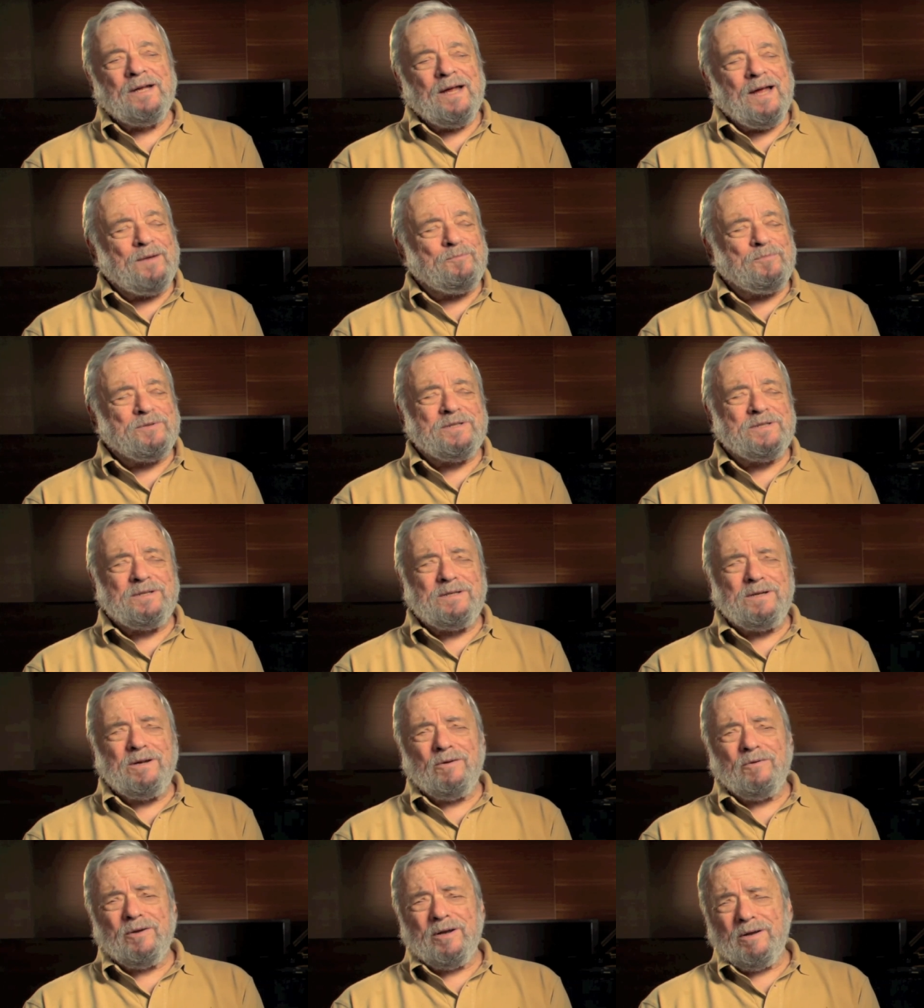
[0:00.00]
and
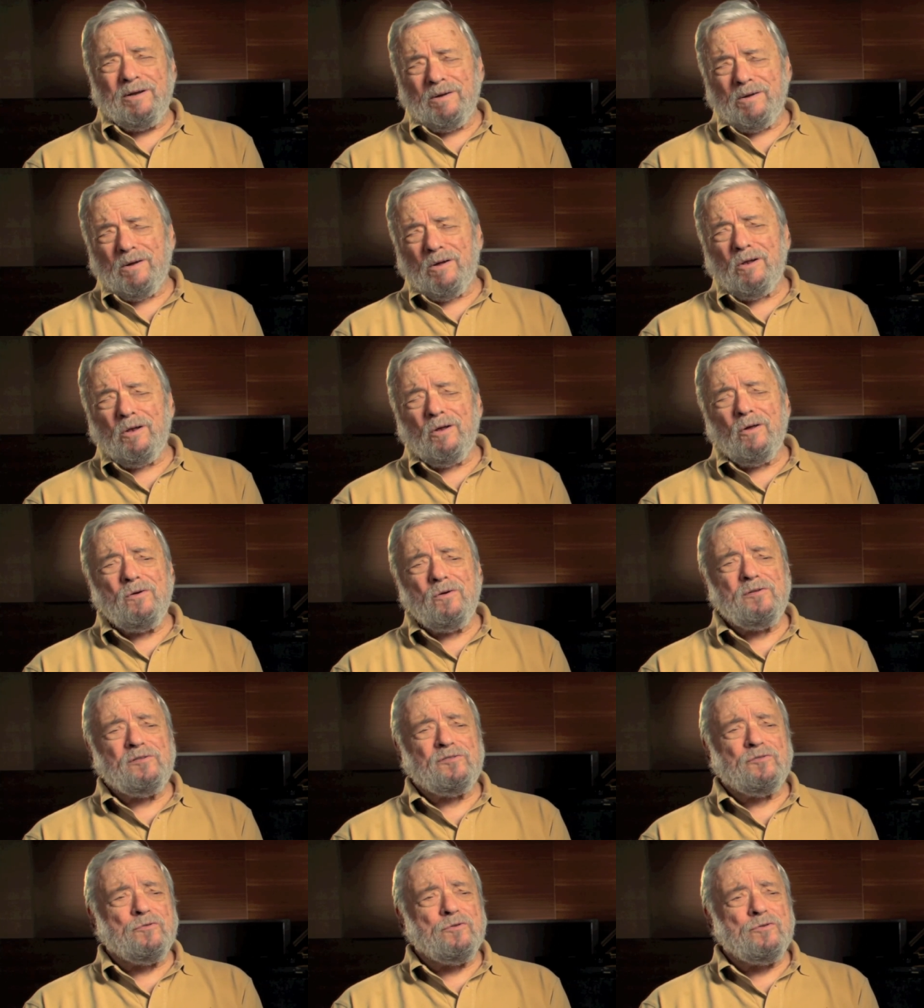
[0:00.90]
you know, in a
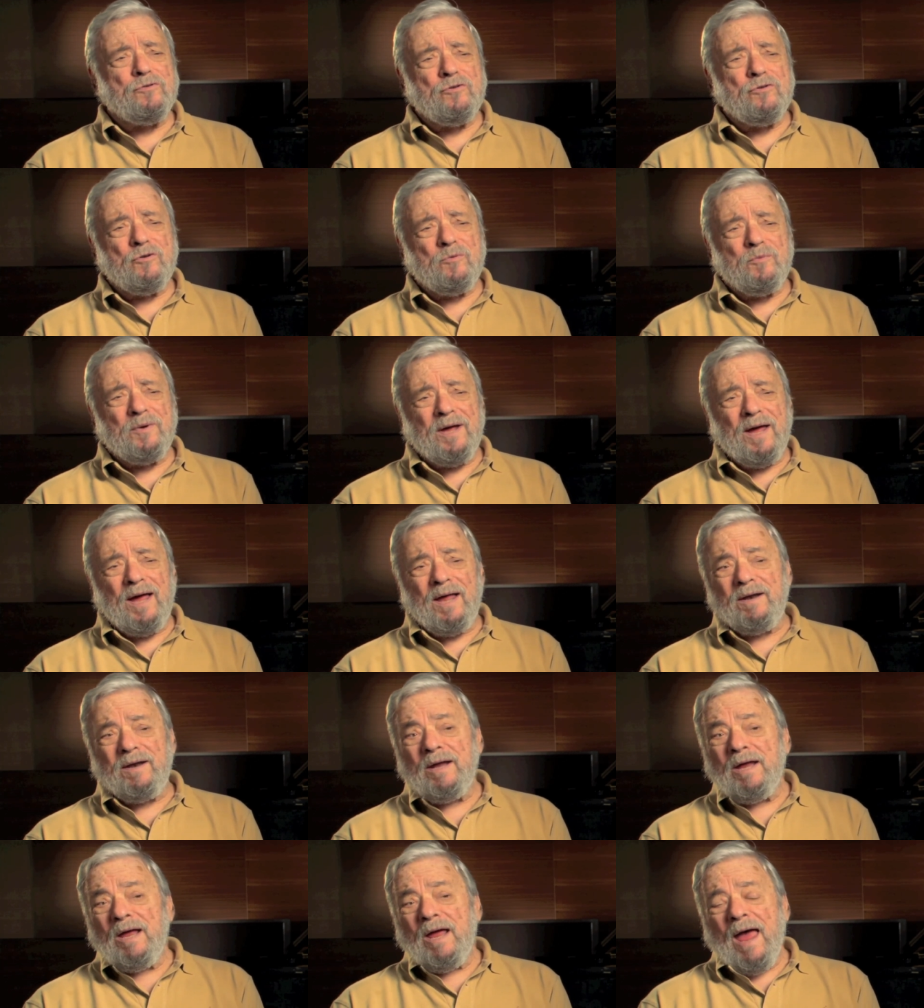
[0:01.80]
closed room,
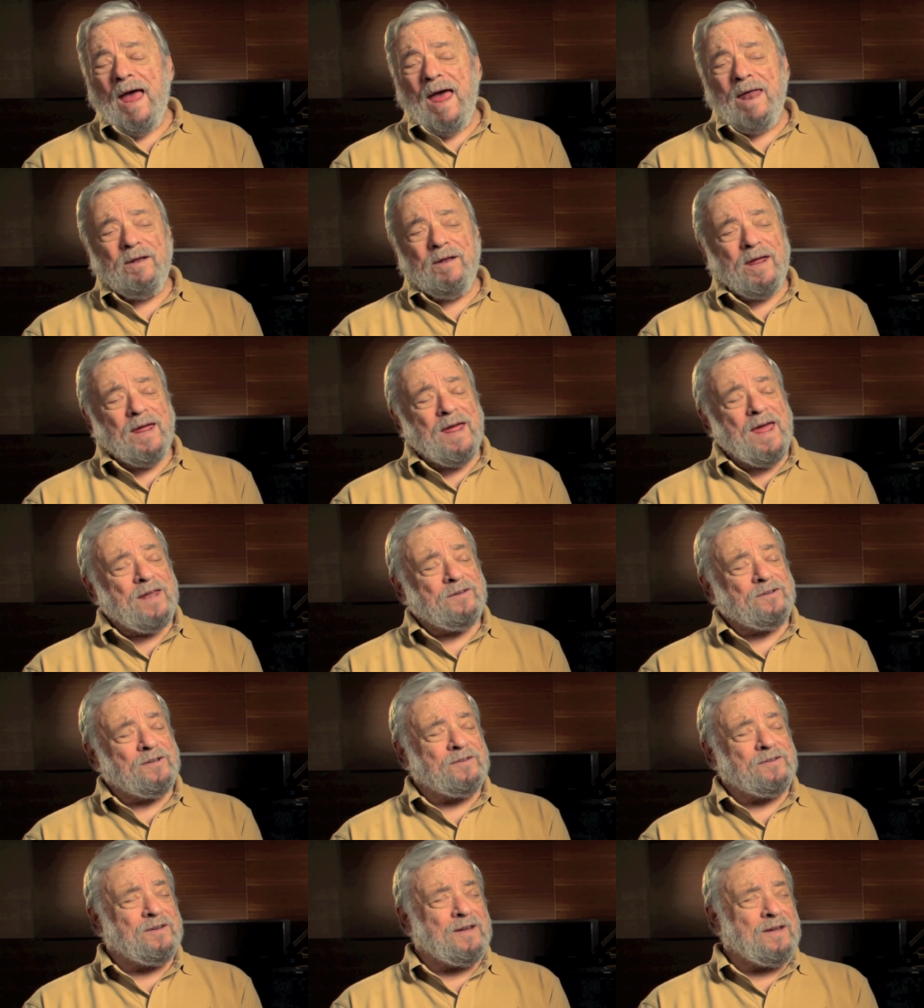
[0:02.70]
and and the
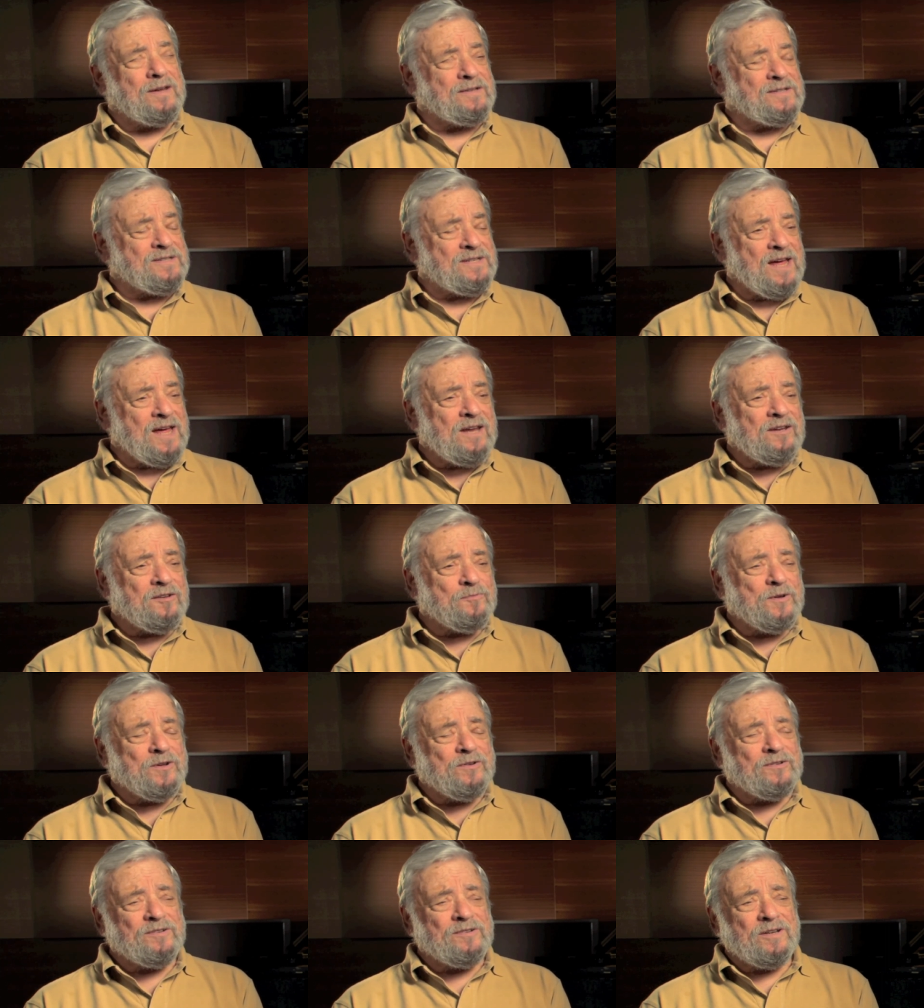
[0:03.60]
cast is is tense
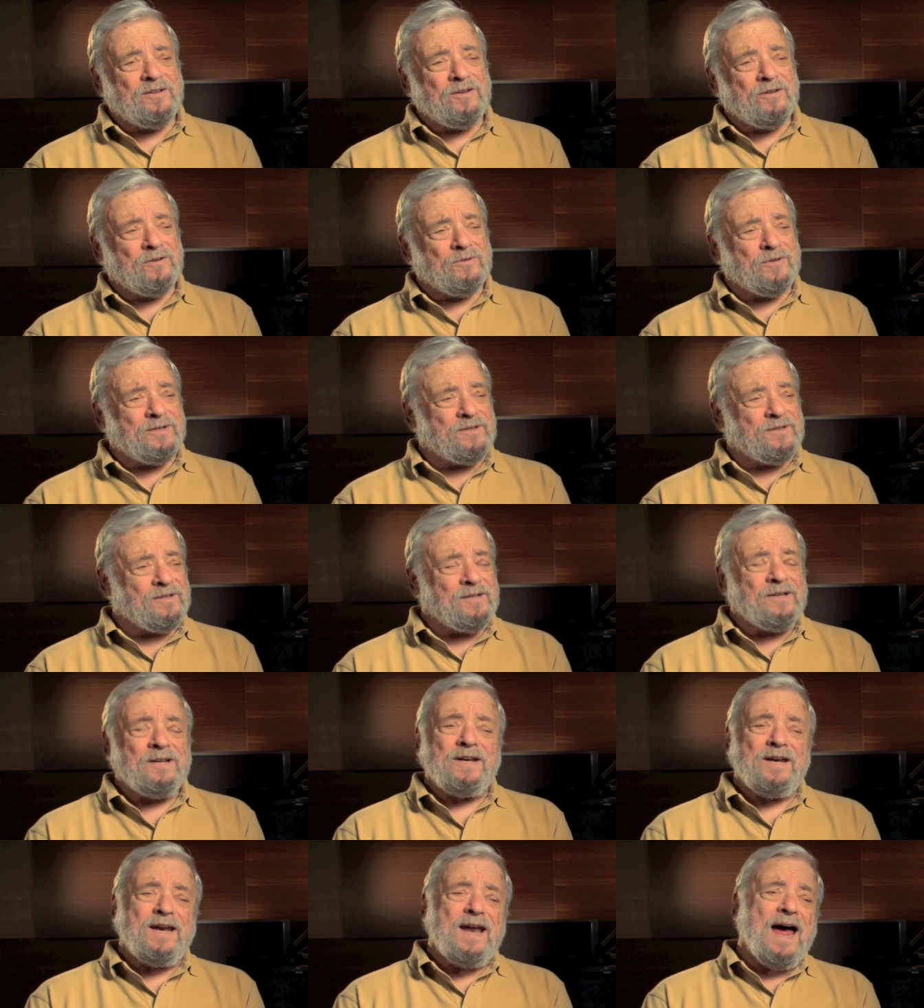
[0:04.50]
because they know it's
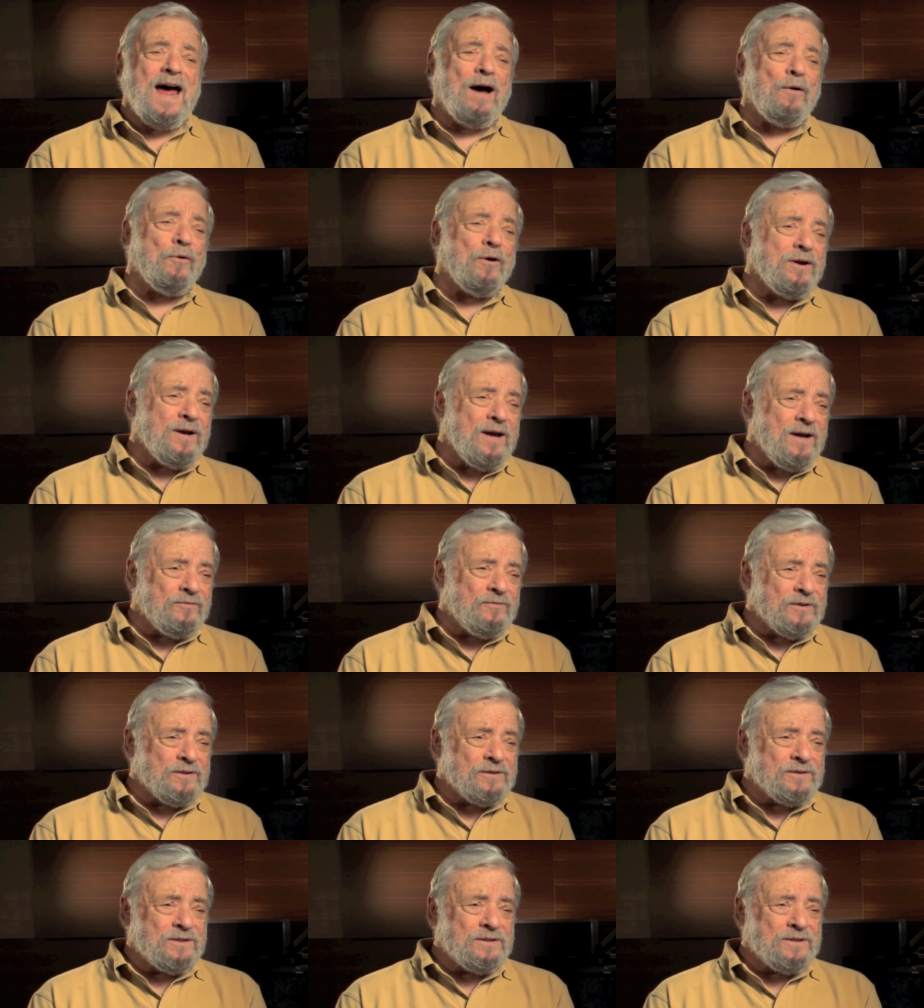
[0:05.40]
now or
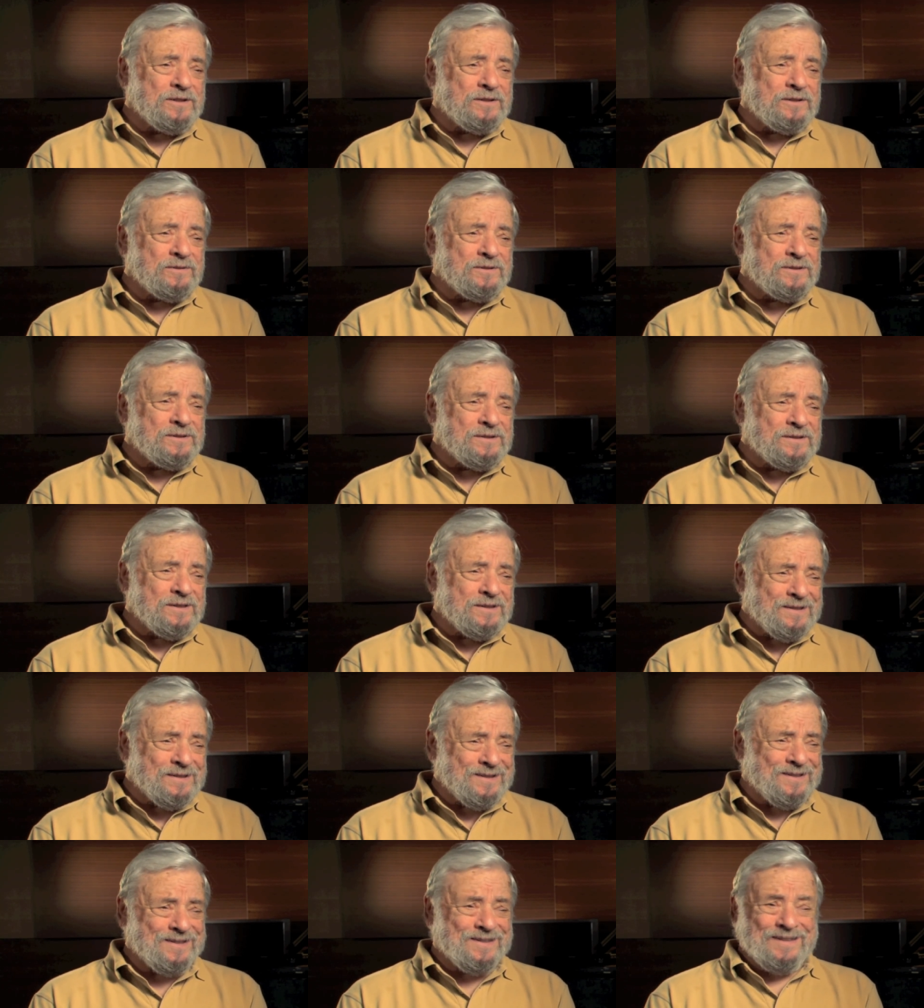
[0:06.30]
never, you know, and
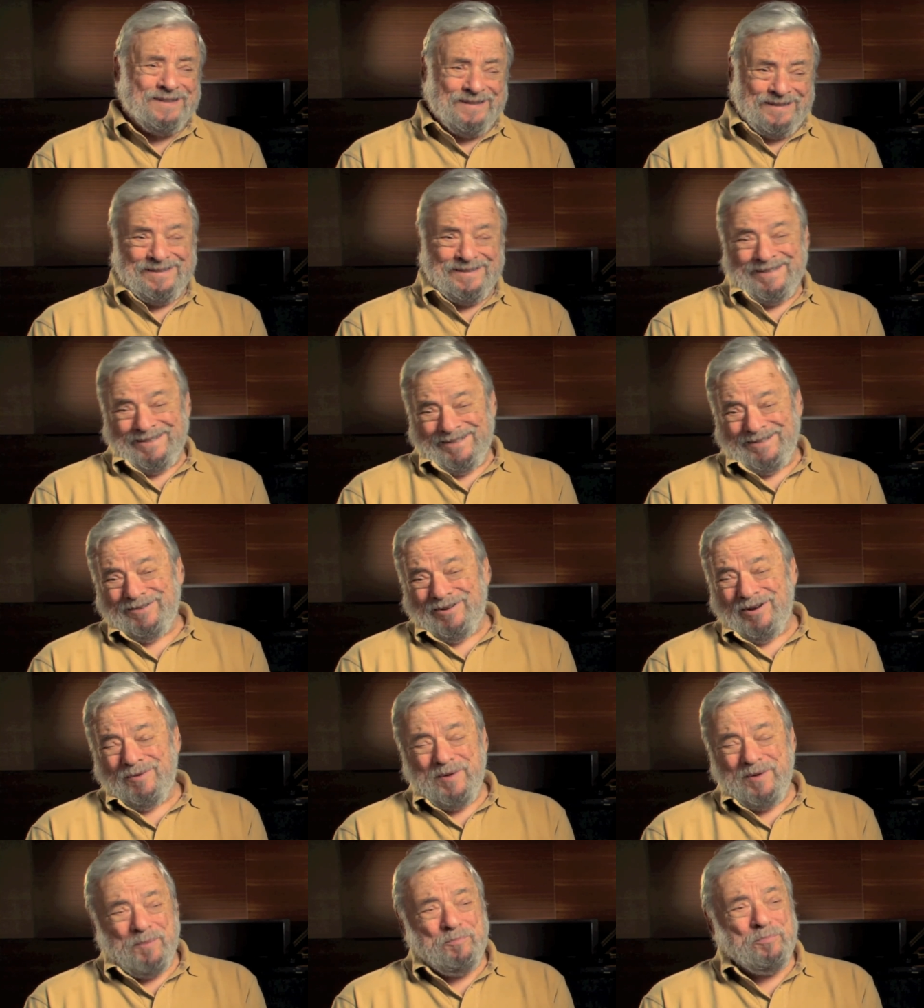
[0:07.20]
this is there's
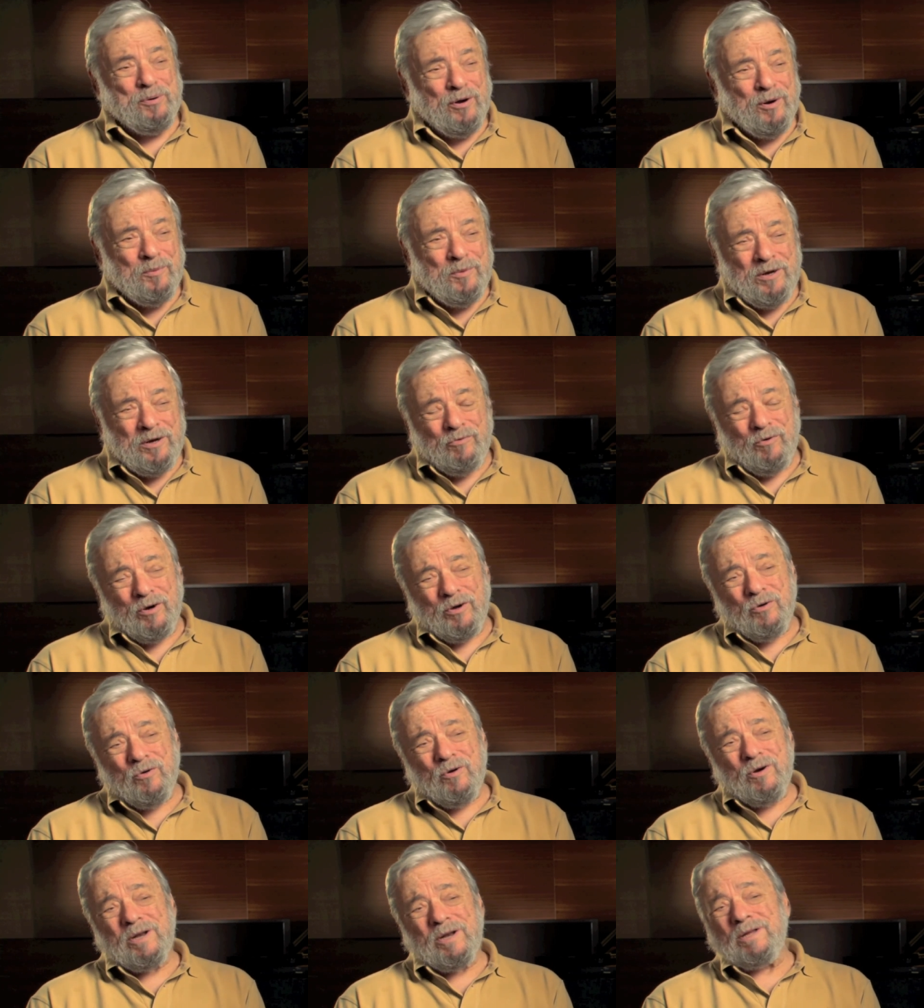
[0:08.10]
going to be a permanent
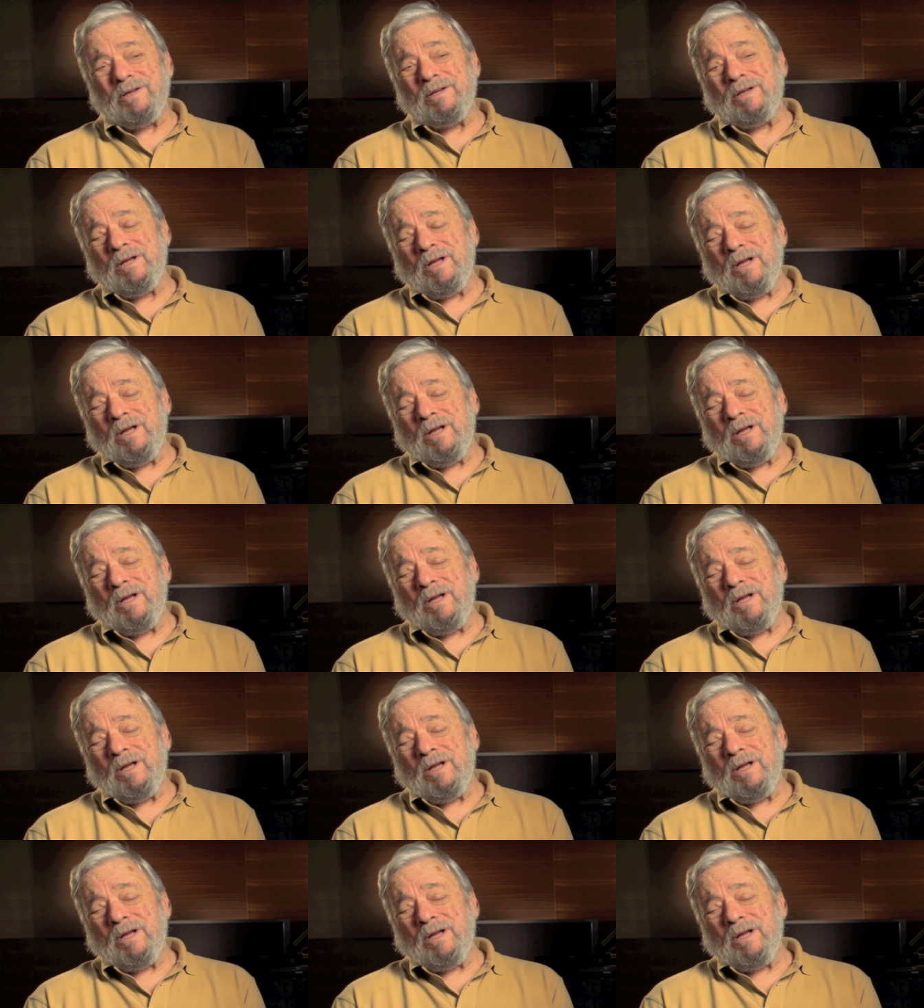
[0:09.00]
recording,